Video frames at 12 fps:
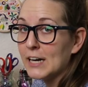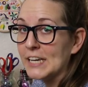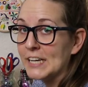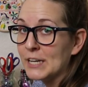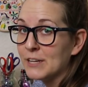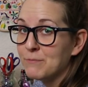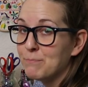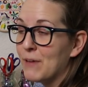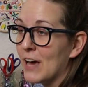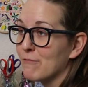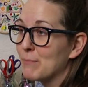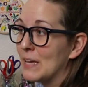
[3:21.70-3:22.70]
I
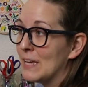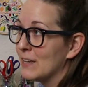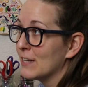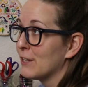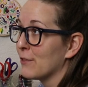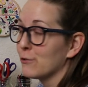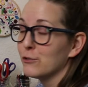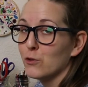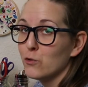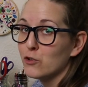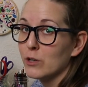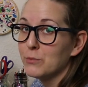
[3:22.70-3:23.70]
have made another
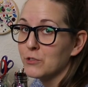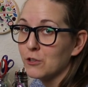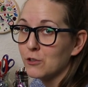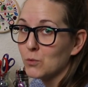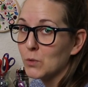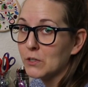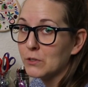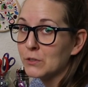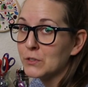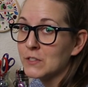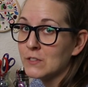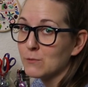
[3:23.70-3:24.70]
two trips to
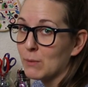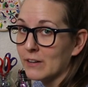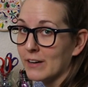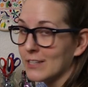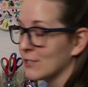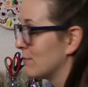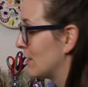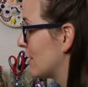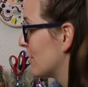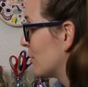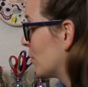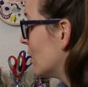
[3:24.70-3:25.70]
Goodwill since my last
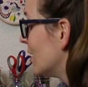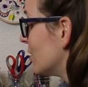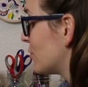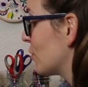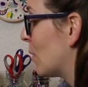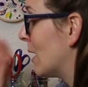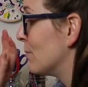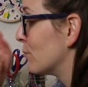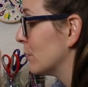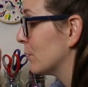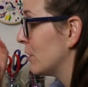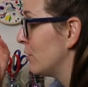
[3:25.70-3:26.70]
video, so I'm
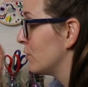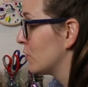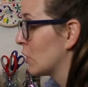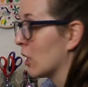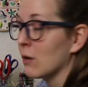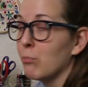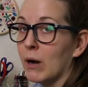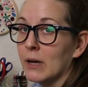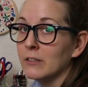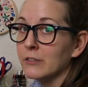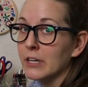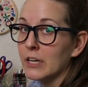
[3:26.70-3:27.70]
really
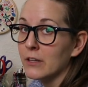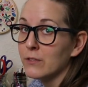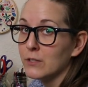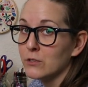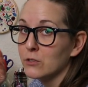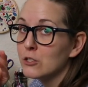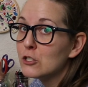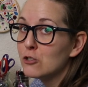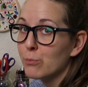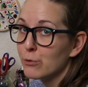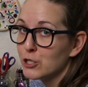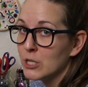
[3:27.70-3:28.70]
stockpiling this
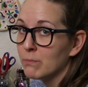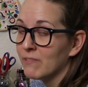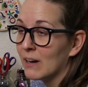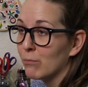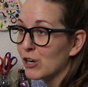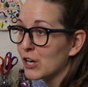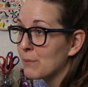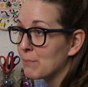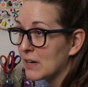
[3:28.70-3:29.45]
super cheap fabric.